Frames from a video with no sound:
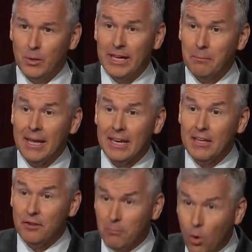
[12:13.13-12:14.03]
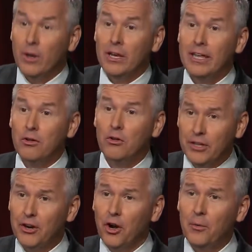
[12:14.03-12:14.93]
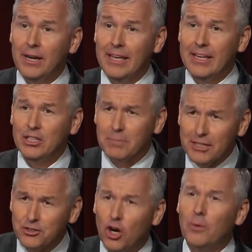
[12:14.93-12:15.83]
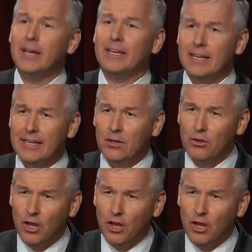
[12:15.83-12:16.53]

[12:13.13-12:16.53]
We can make it even more illegal than it already is, but it's already illegal.